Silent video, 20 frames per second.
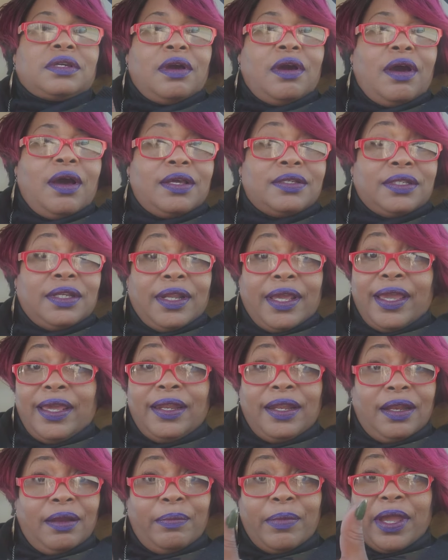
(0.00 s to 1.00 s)
cars,
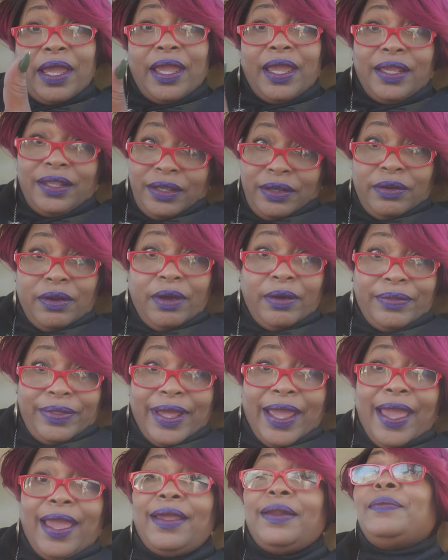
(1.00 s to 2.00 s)
land, and the man. You know
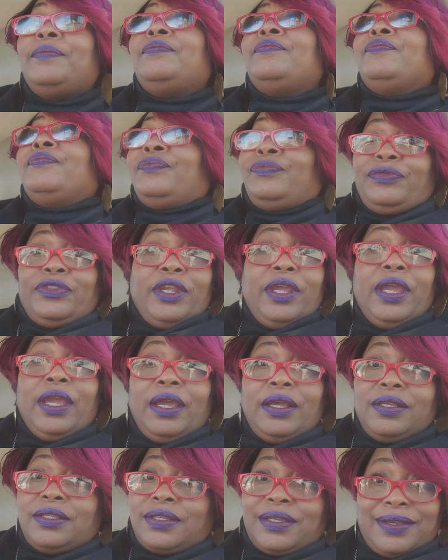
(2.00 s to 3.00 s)
that. Yeah, it's